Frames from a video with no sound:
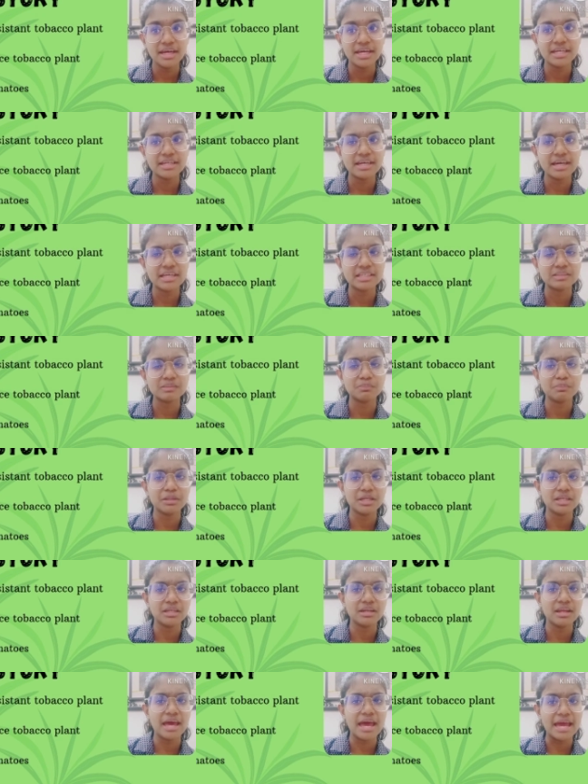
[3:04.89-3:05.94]
It has
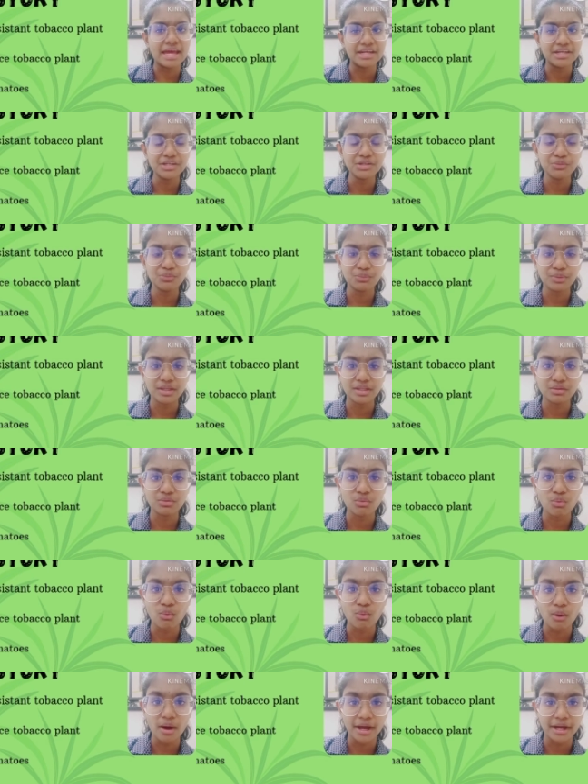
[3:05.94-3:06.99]
been added with
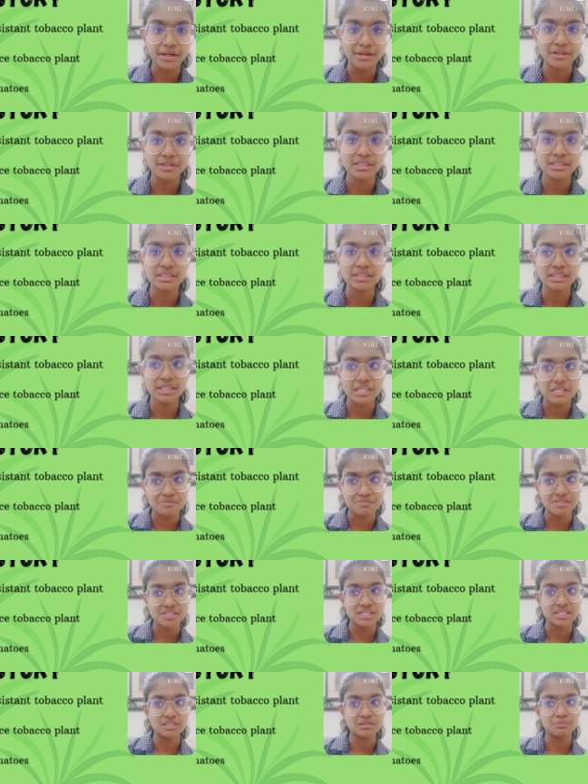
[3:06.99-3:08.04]
viral
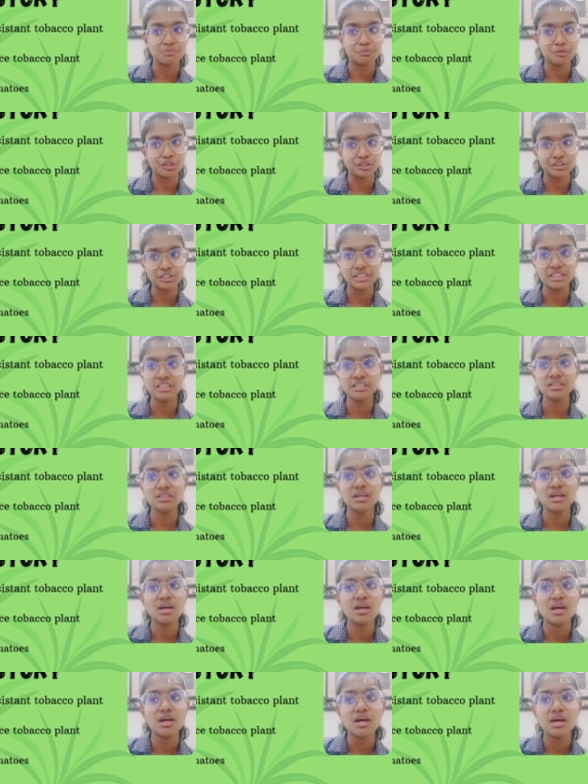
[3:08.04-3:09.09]
capsid protein.
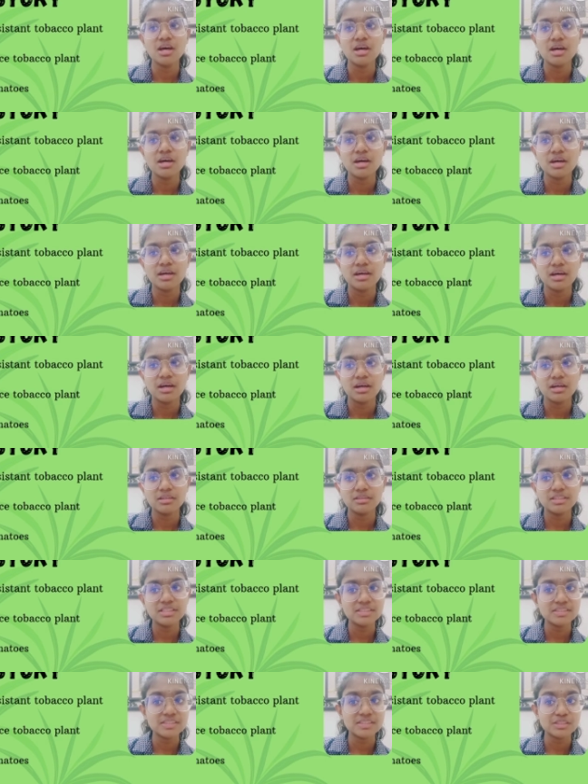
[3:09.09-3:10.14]

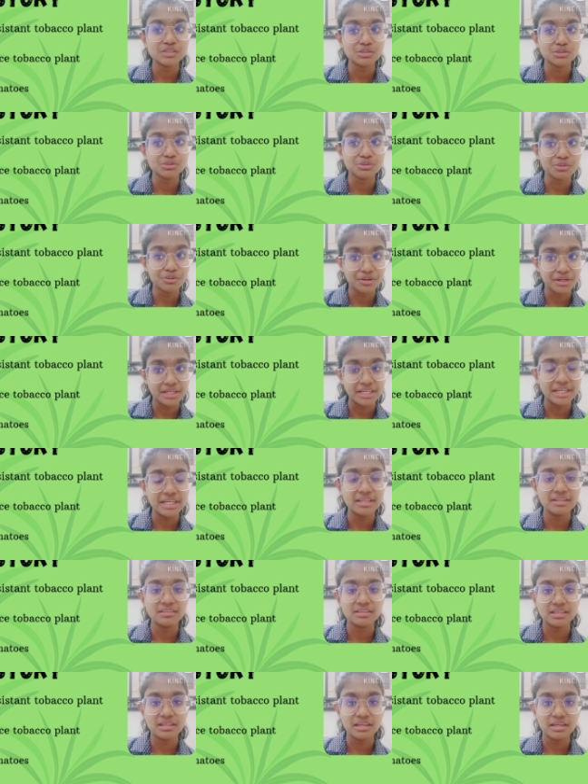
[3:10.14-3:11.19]
This is to
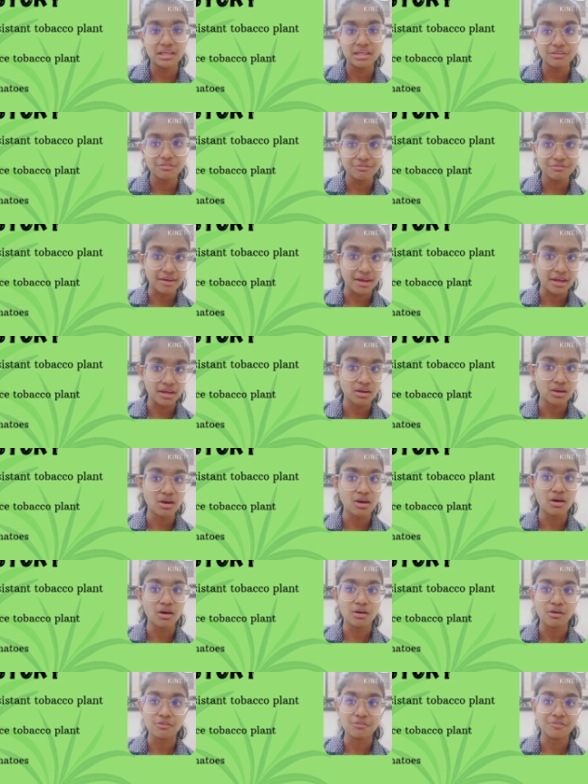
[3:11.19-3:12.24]
create the effect
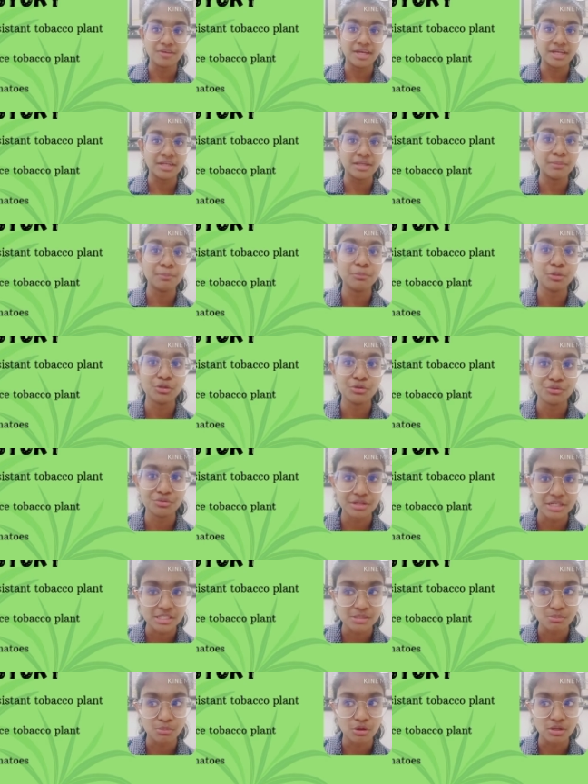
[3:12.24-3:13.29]
of an immune
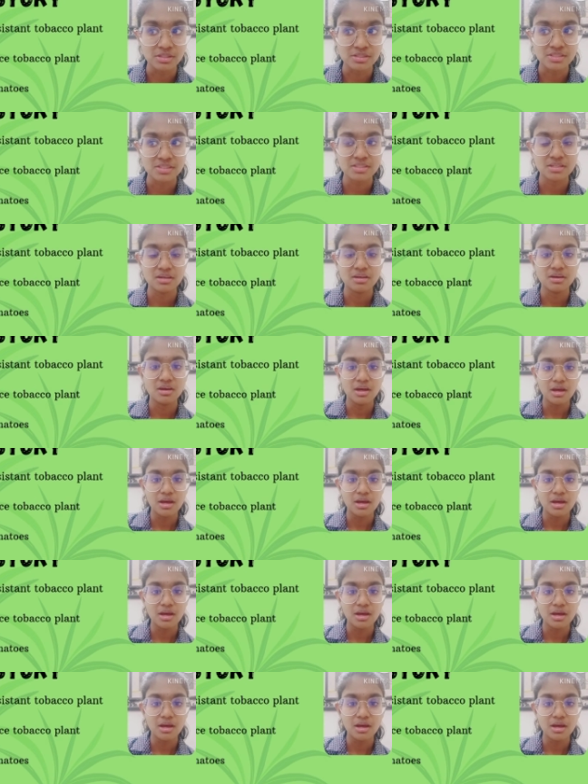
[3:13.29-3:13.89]
response.